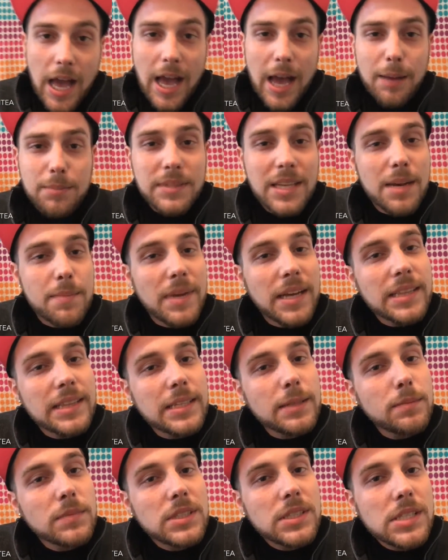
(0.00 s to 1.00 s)
I'm talking about
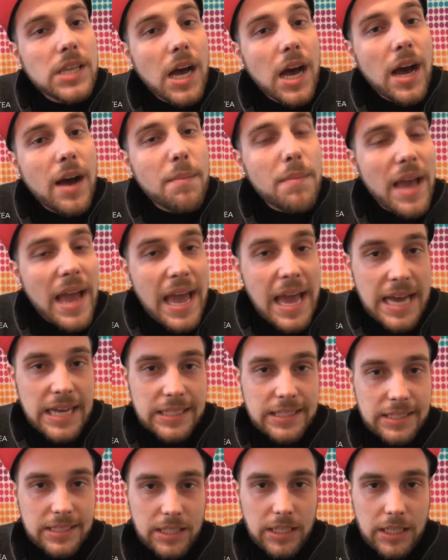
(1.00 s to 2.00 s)
them dumb
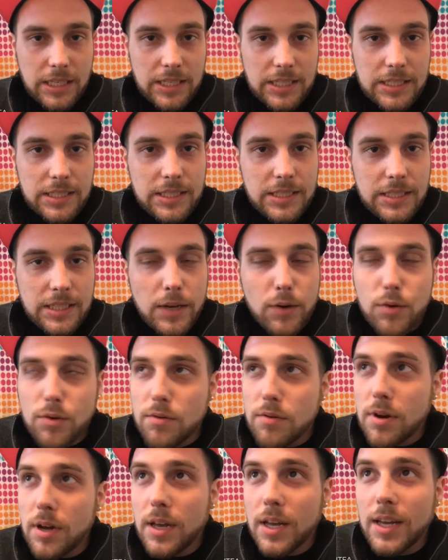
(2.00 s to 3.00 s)
asses.
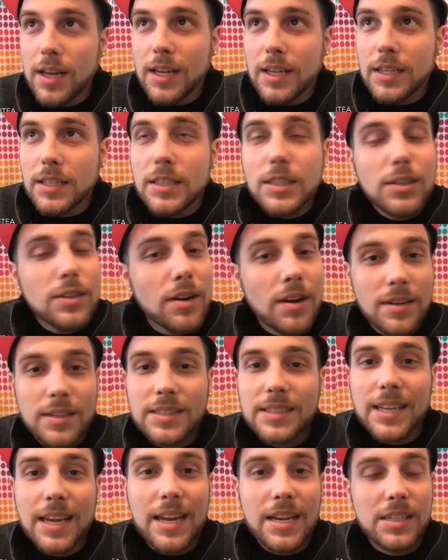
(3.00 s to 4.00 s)
Ooh, you don't
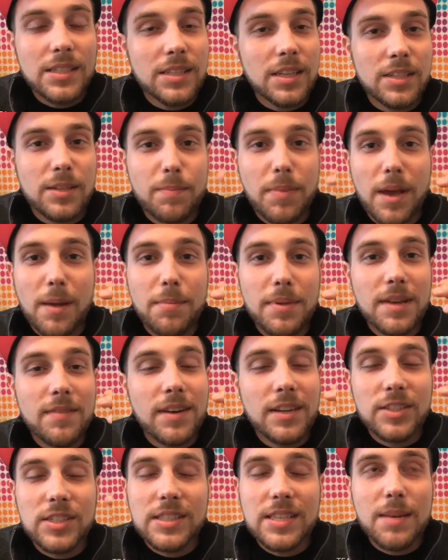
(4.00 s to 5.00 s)
understand. It's such a pet peeve.
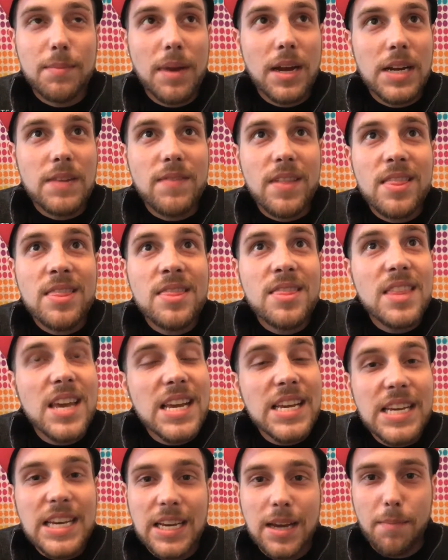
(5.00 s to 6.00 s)
I just get mad even
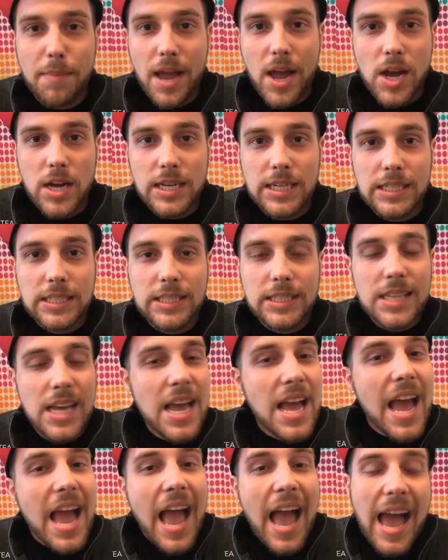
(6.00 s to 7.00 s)
thinking about it.
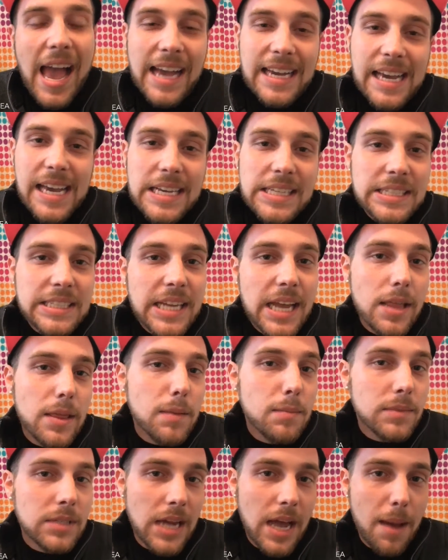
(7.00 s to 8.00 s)
I can't stand
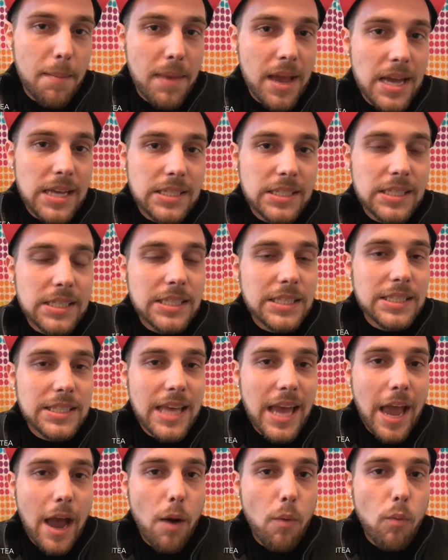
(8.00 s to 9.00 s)
them dumbasses
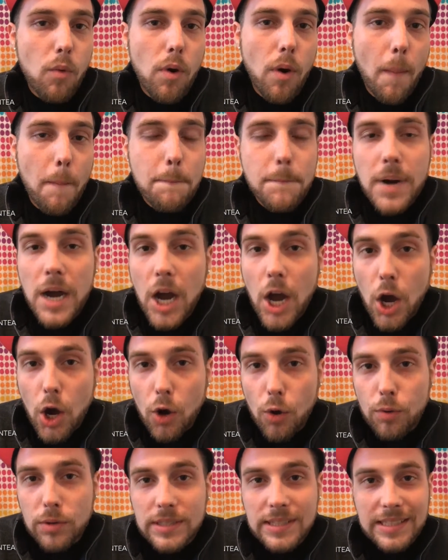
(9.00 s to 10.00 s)
that will
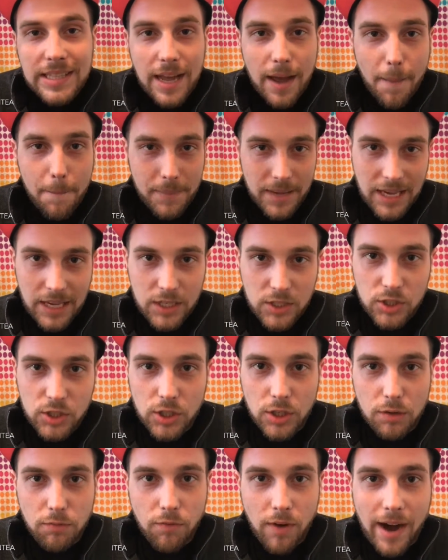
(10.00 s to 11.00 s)
post a
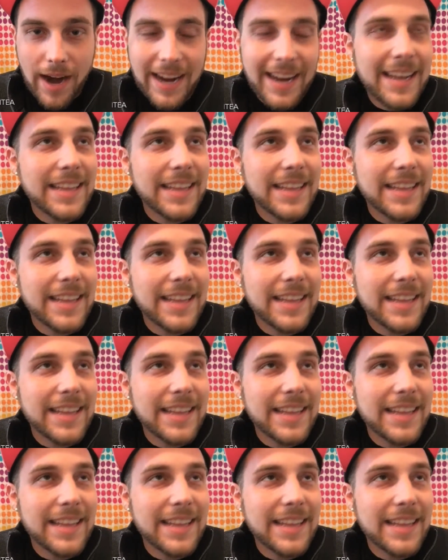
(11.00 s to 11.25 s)
picture, right?